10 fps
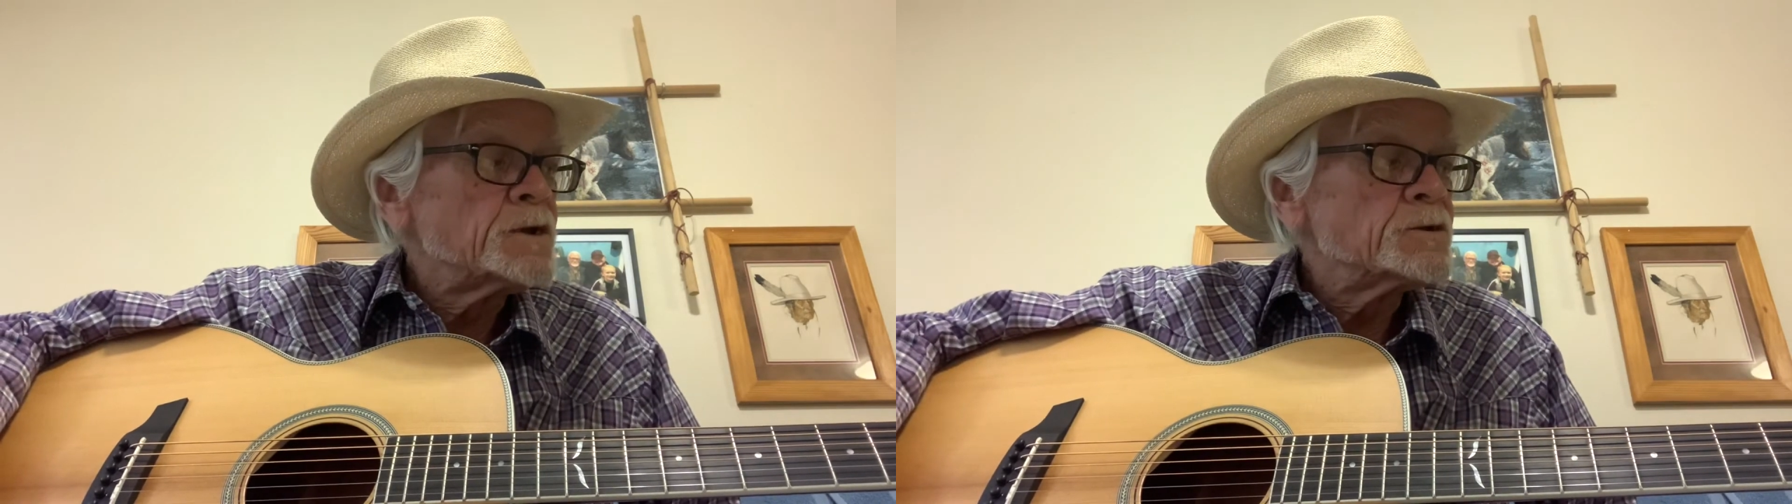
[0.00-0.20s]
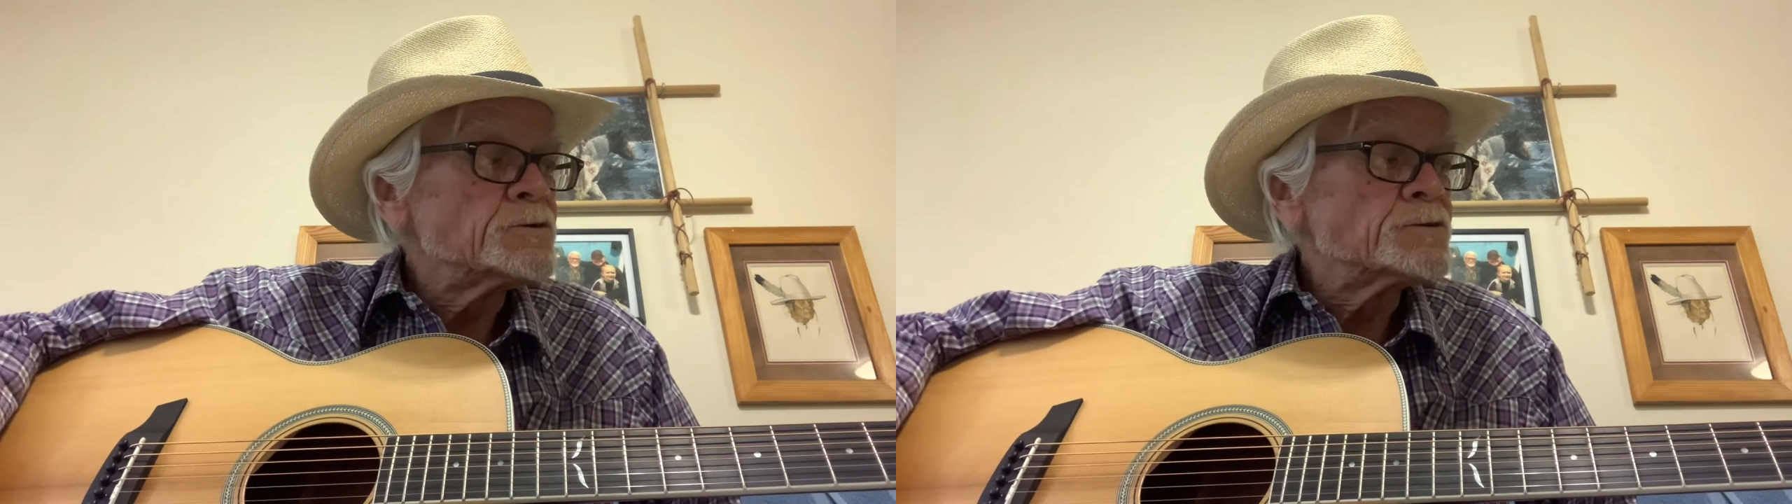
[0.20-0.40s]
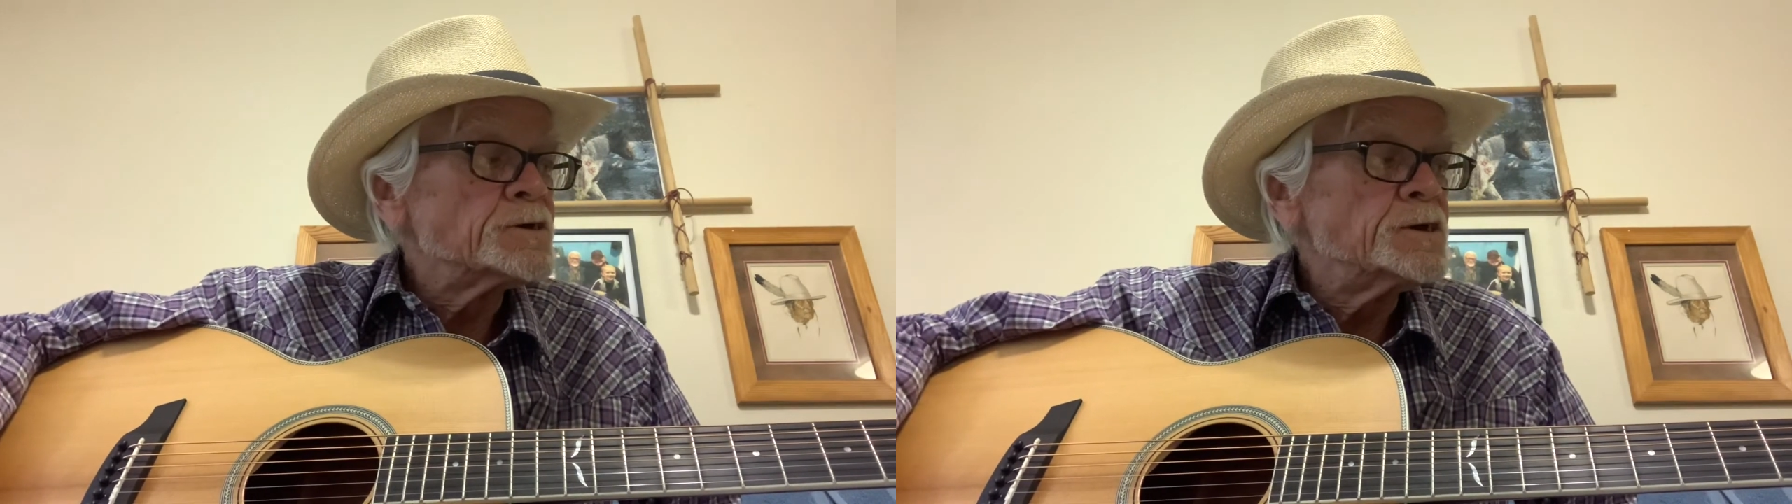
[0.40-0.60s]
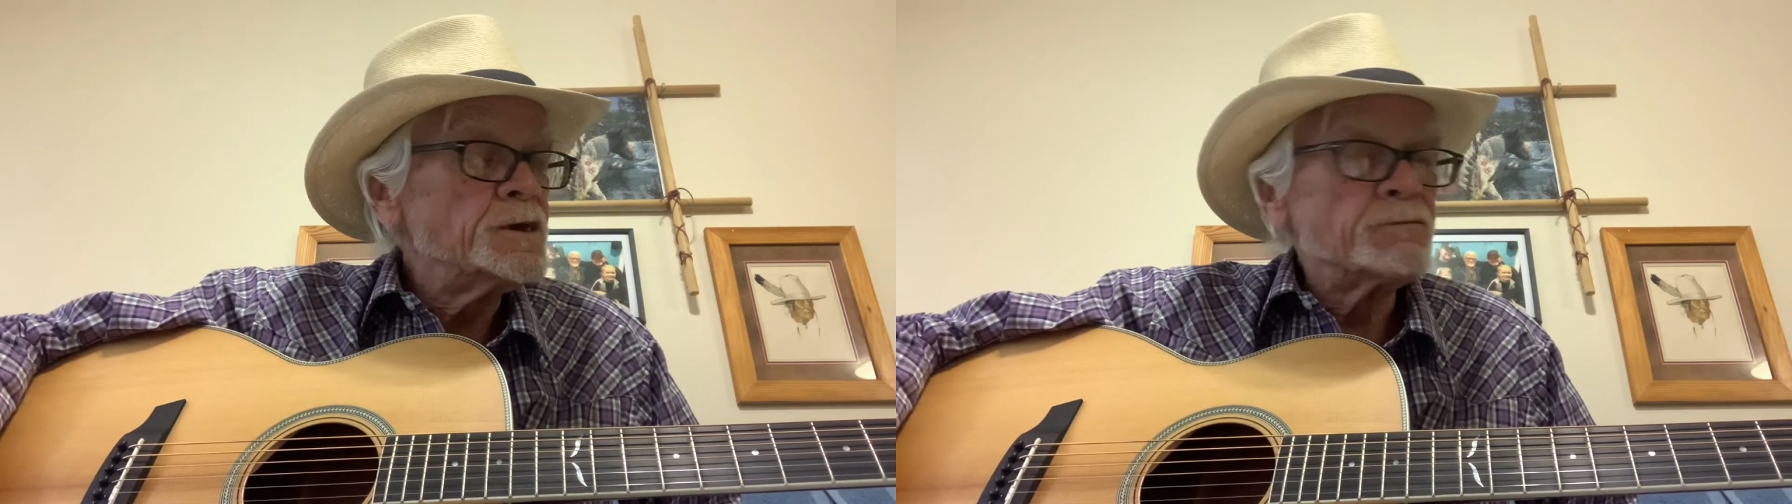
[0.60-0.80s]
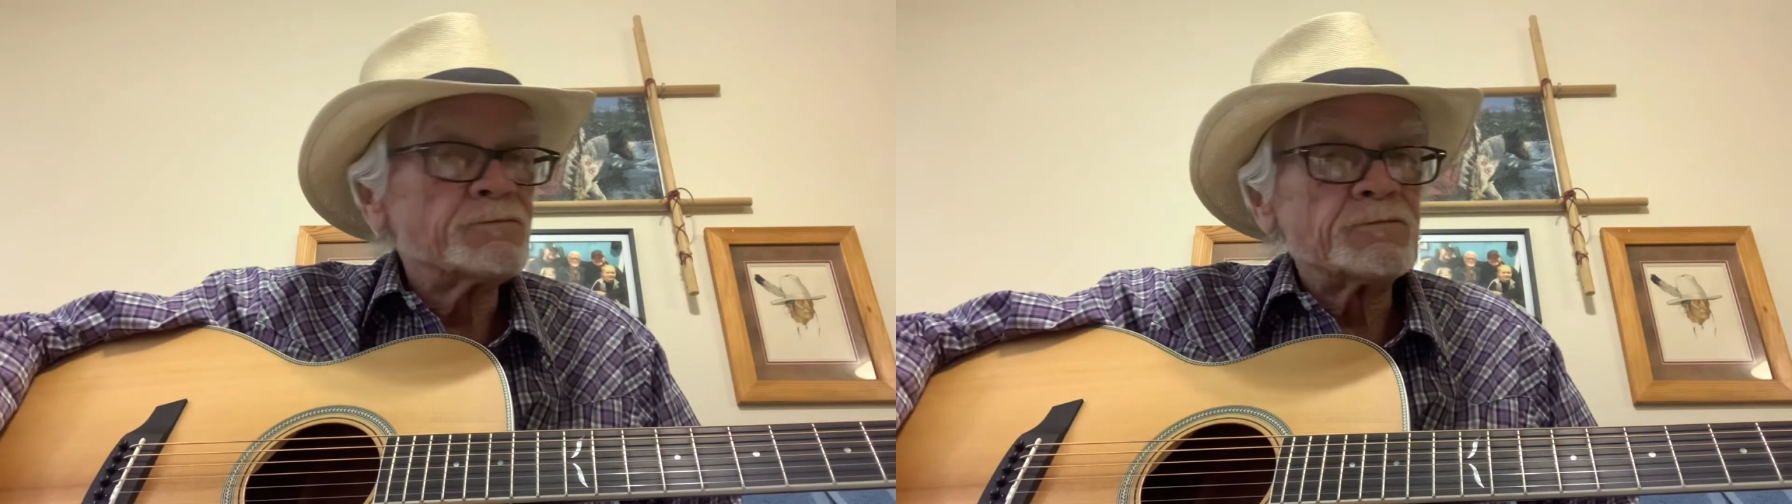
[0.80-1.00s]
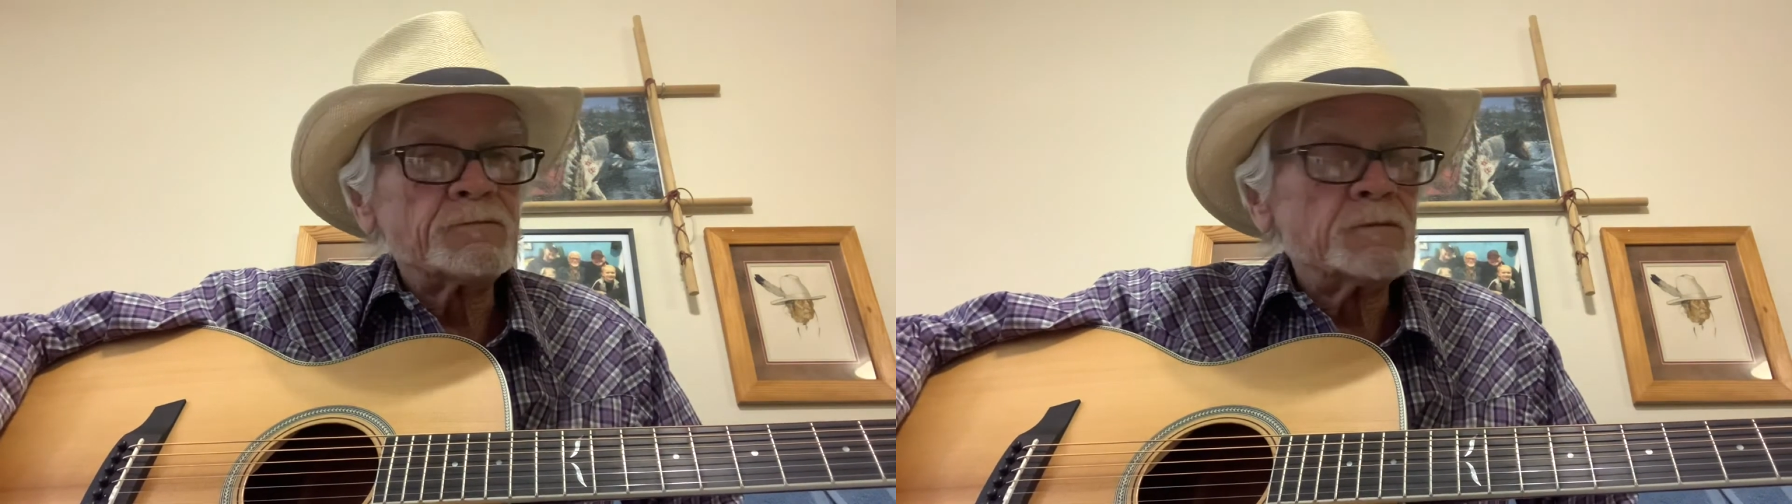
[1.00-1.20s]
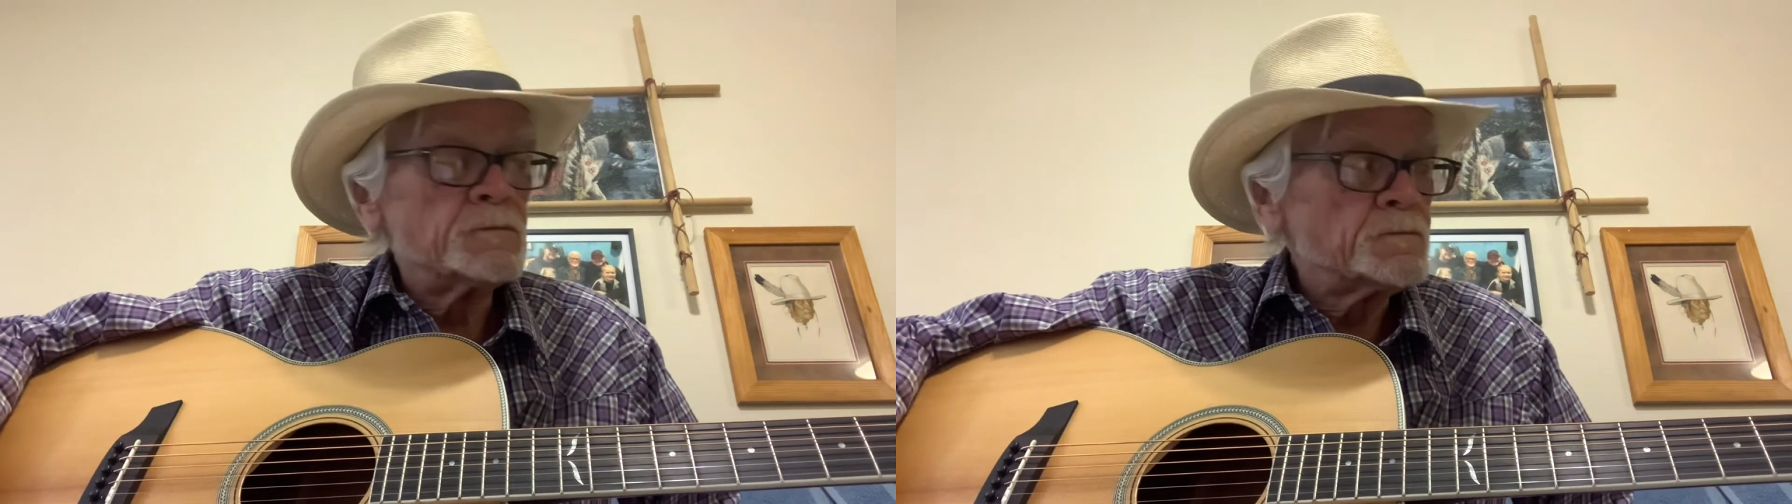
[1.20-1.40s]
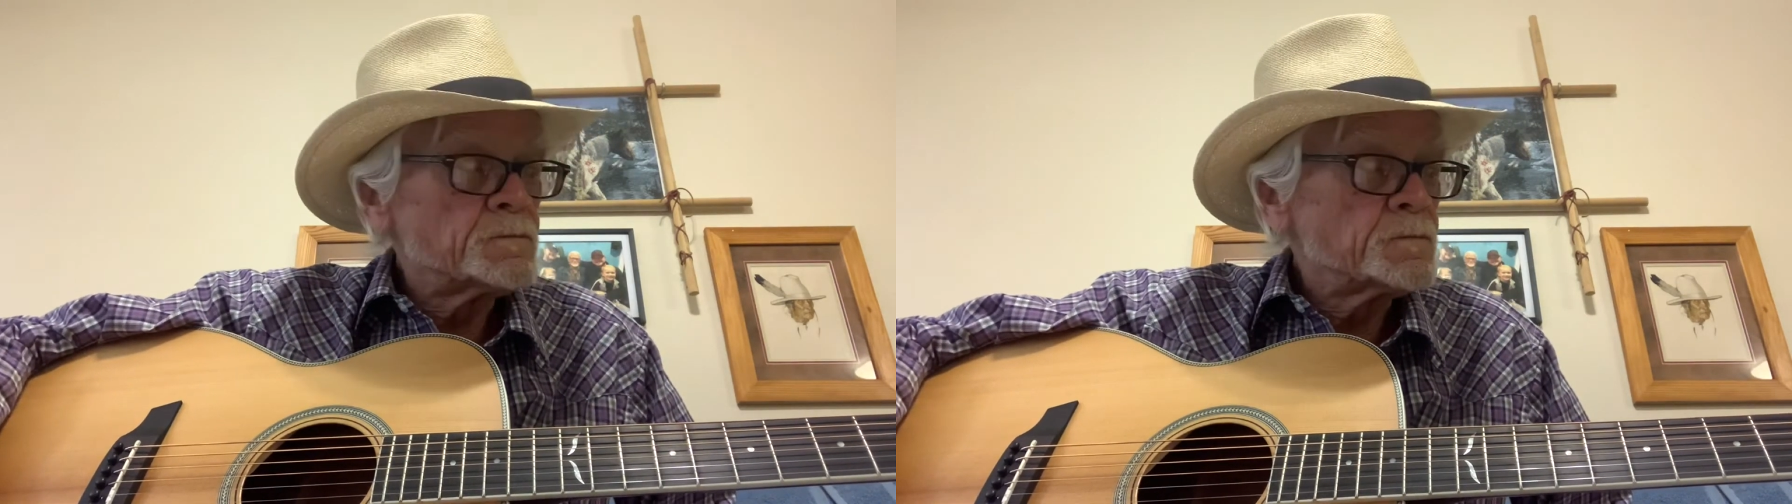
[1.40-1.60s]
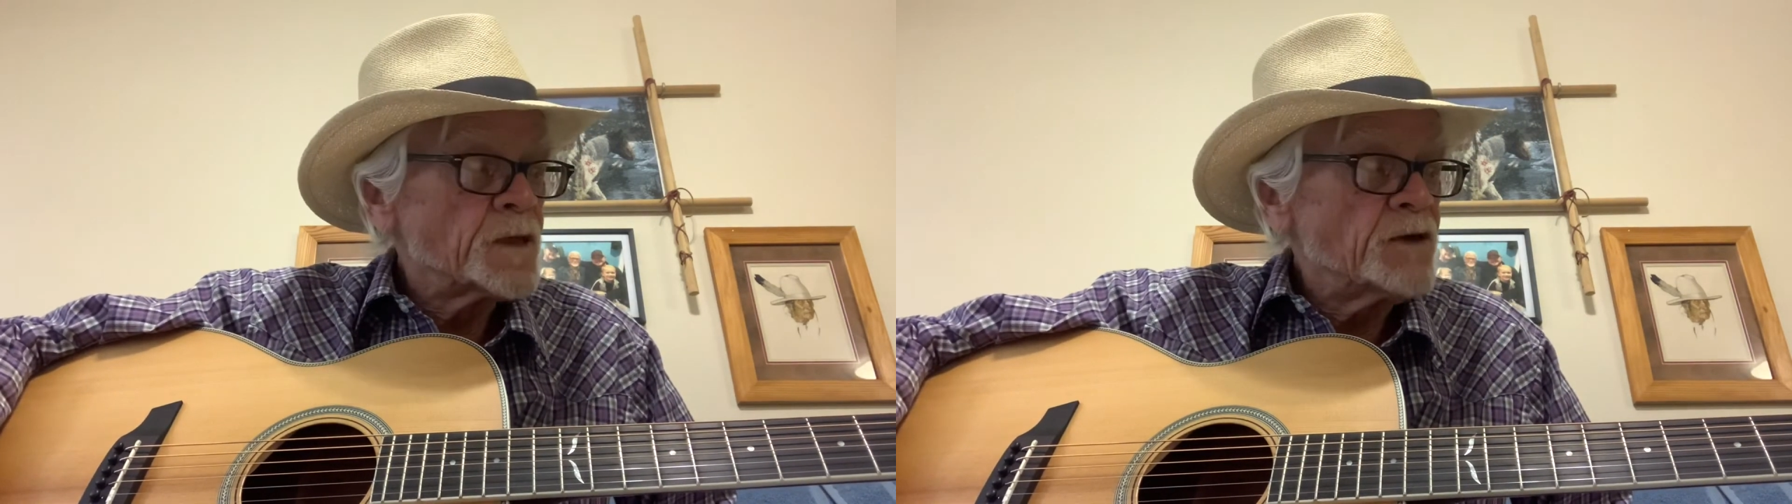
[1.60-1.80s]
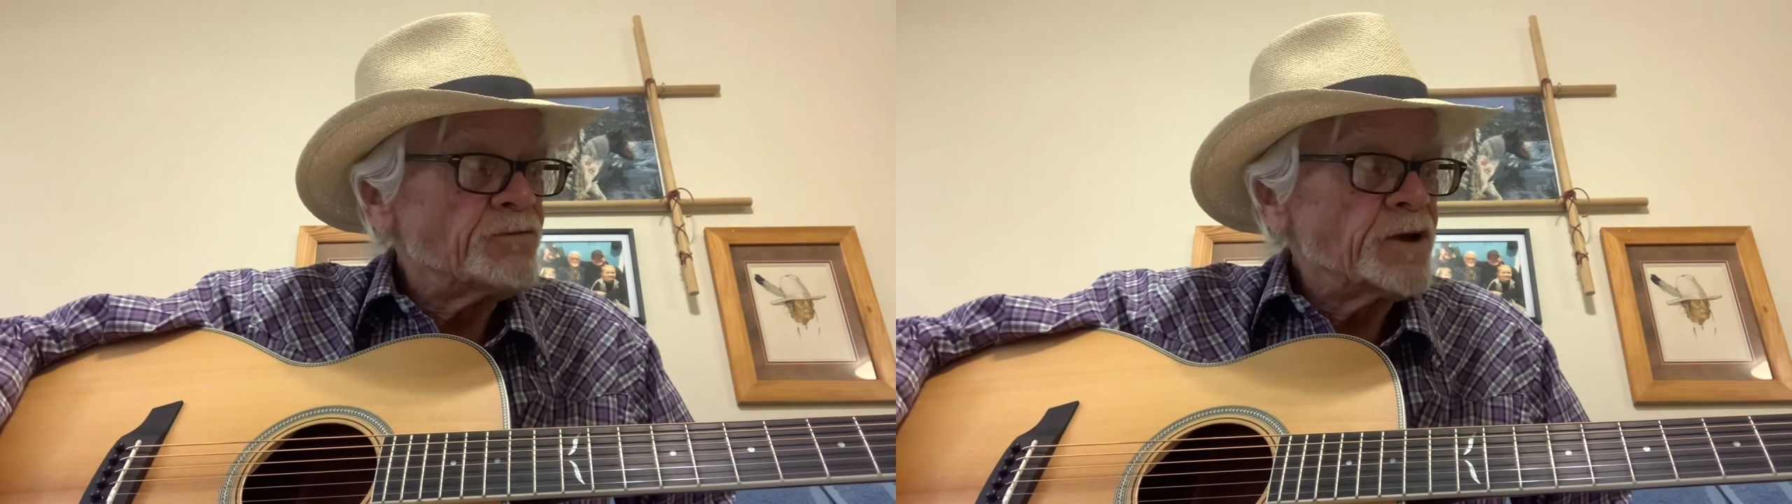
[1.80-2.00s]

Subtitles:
to see if